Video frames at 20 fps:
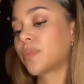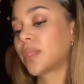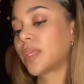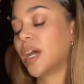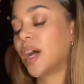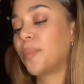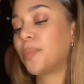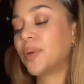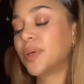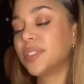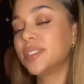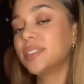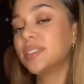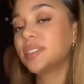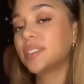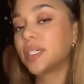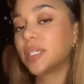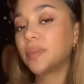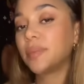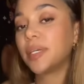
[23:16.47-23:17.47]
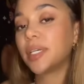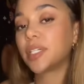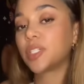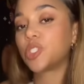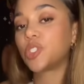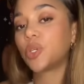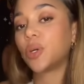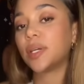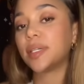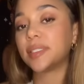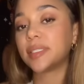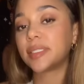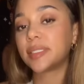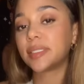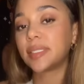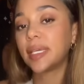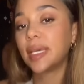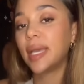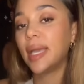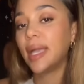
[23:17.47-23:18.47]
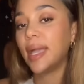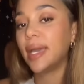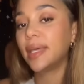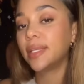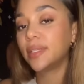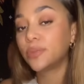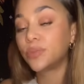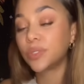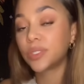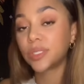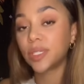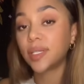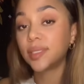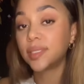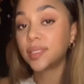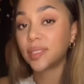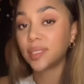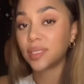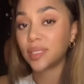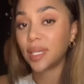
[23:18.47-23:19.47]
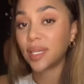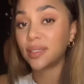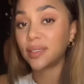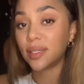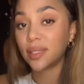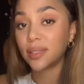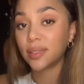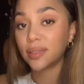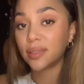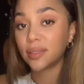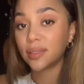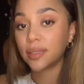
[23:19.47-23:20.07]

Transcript: a person is going to make a choice, and it results in an ending.